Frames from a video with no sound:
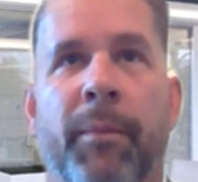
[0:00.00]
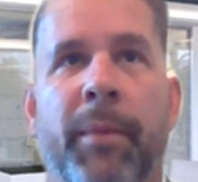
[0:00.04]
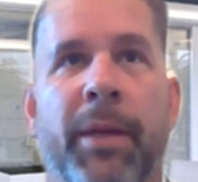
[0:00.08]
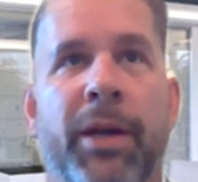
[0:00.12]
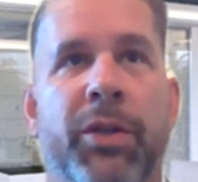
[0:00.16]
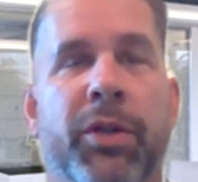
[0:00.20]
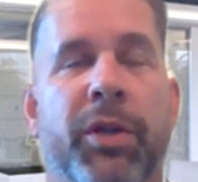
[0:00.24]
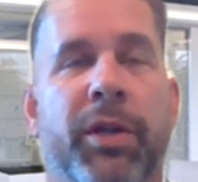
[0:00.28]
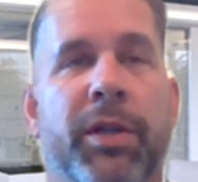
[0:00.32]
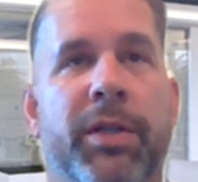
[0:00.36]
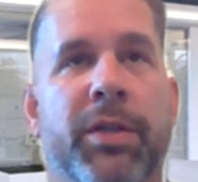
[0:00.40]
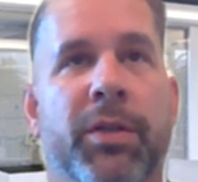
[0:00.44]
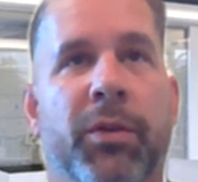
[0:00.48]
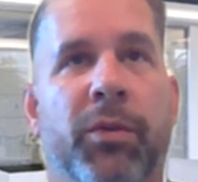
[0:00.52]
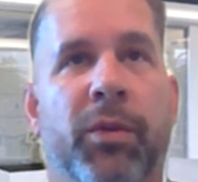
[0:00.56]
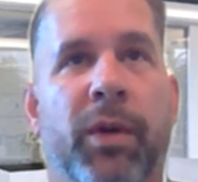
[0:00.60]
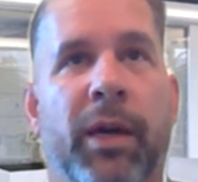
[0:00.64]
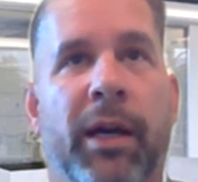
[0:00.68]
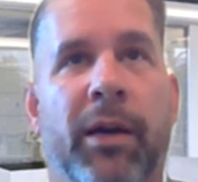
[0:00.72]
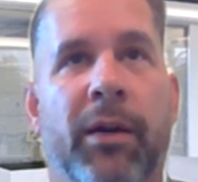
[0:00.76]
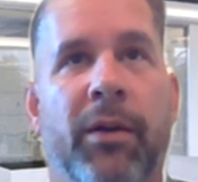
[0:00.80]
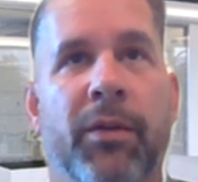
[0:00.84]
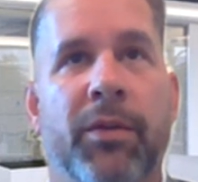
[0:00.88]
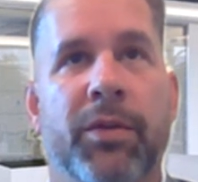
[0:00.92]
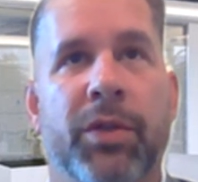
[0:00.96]
metrics
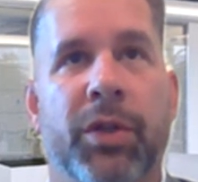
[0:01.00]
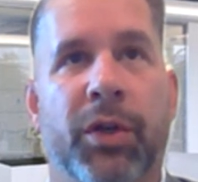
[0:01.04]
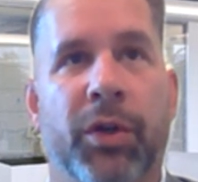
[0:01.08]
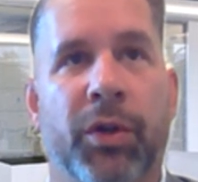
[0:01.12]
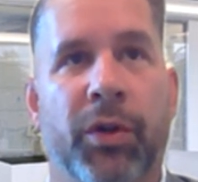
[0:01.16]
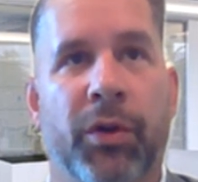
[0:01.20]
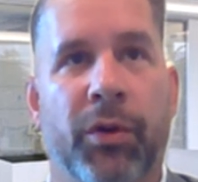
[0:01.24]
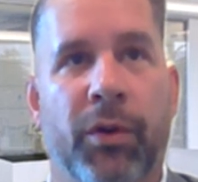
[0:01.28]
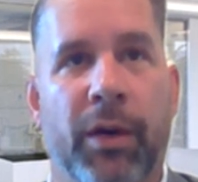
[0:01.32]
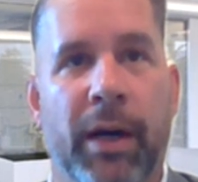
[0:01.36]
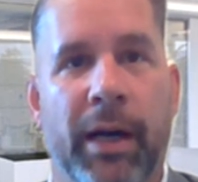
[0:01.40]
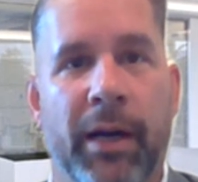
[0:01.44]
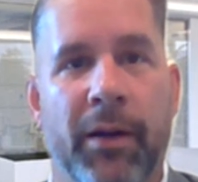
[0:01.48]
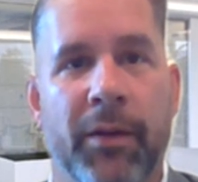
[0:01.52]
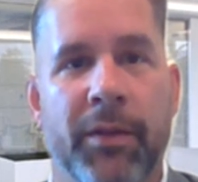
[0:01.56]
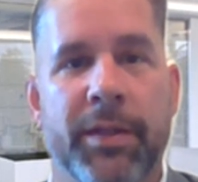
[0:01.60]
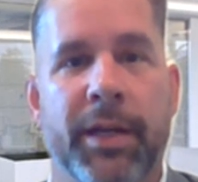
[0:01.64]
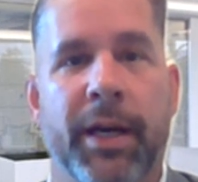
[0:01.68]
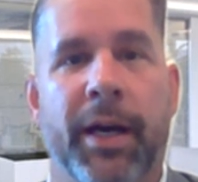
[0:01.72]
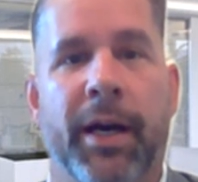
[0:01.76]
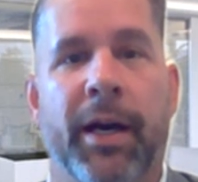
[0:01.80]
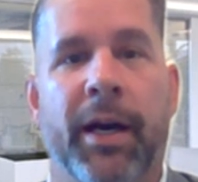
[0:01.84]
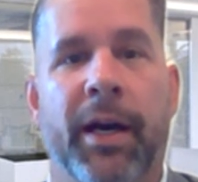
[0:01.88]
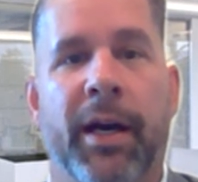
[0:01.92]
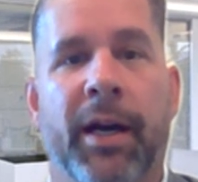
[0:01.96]
around turnaround
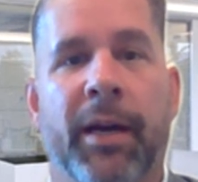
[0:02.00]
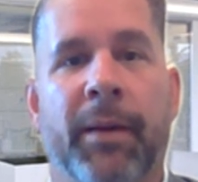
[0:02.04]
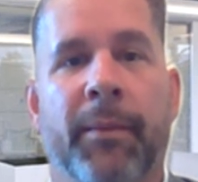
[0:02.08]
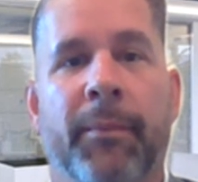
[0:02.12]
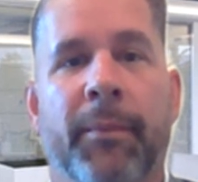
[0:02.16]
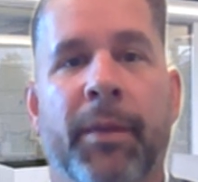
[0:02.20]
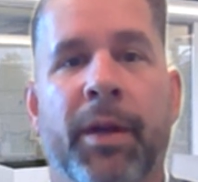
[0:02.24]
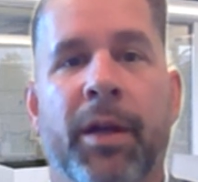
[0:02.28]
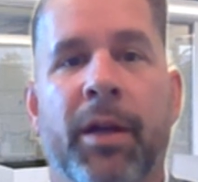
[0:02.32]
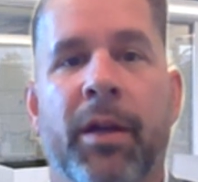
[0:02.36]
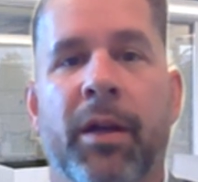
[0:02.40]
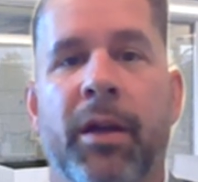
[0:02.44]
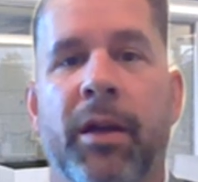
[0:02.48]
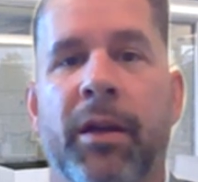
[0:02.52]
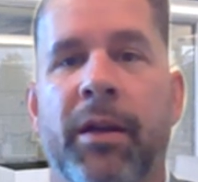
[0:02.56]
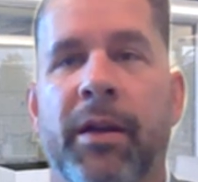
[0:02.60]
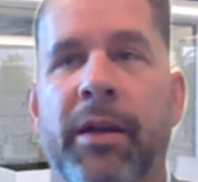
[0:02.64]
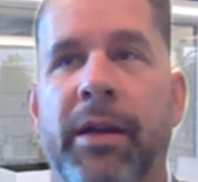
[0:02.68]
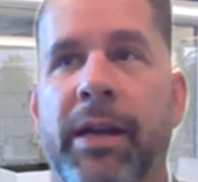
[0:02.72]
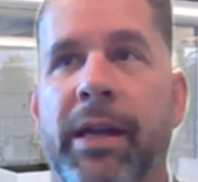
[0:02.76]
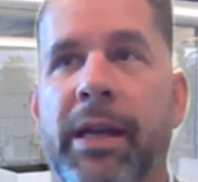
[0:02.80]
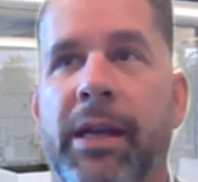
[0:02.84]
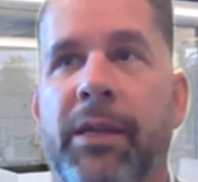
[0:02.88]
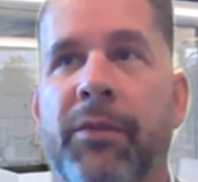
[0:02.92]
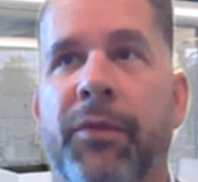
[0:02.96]
time,
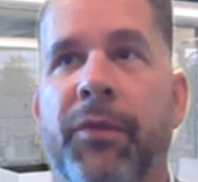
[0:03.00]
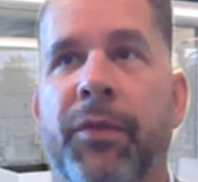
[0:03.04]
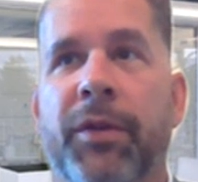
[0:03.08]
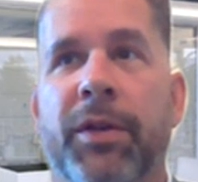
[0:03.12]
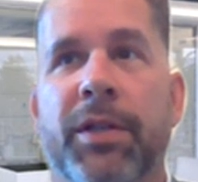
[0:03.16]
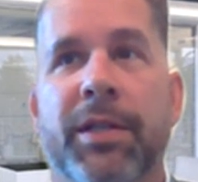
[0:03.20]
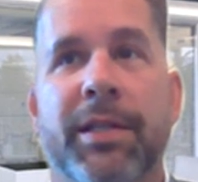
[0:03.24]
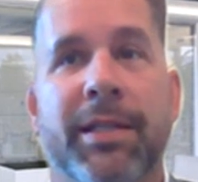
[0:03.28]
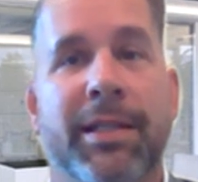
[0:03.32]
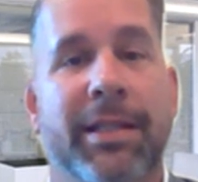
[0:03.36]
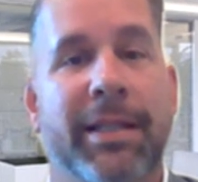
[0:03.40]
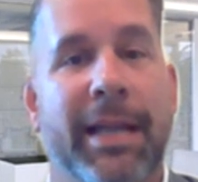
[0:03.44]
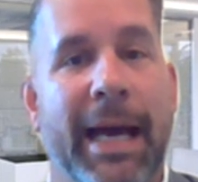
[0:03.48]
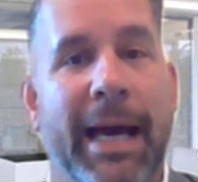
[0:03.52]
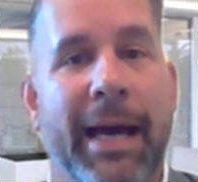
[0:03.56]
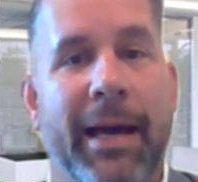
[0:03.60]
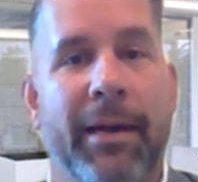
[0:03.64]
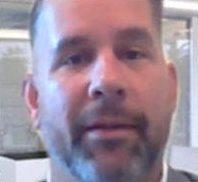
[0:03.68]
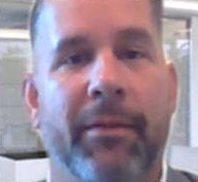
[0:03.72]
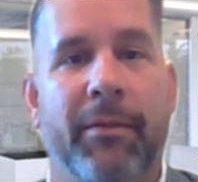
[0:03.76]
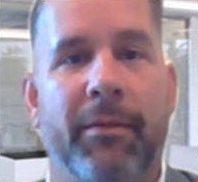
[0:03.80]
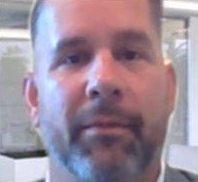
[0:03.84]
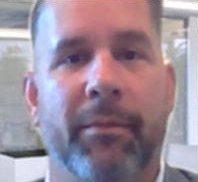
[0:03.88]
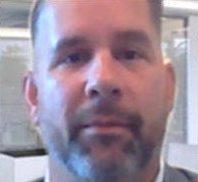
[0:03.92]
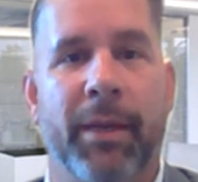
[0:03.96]
need for
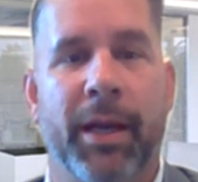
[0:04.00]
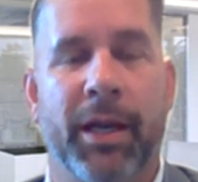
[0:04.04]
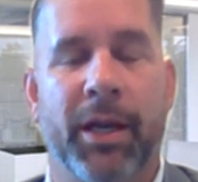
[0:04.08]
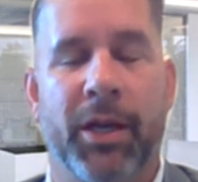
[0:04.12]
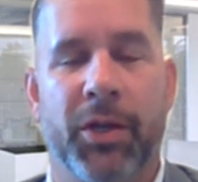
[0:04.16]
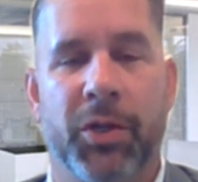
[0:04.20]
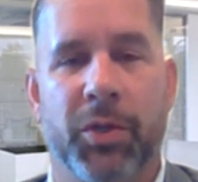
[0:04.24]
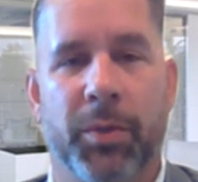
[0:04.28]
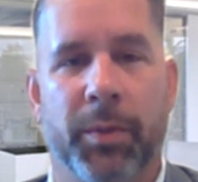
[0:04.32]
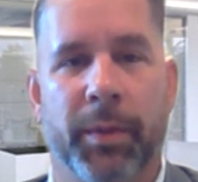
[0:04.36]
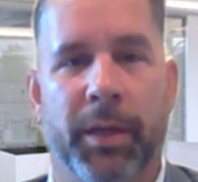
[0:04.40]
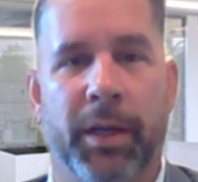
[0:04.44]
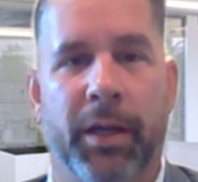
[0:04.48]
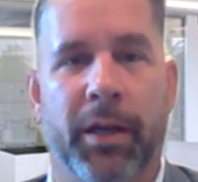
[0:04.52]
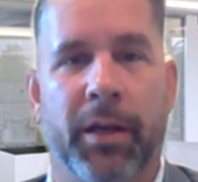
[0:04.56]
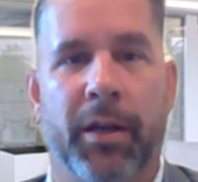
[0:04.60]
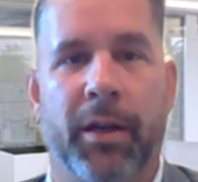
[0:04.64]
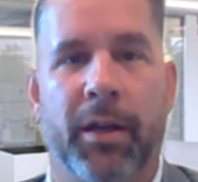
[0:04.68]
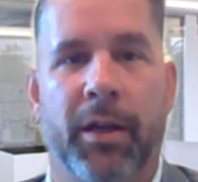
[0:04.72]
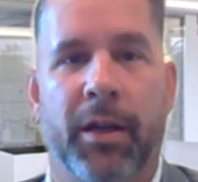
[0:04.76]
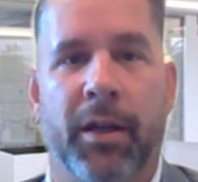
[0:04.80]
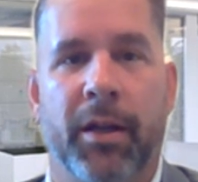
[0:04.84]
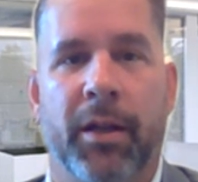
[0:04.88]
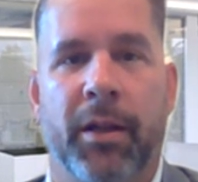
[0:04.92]
stat management.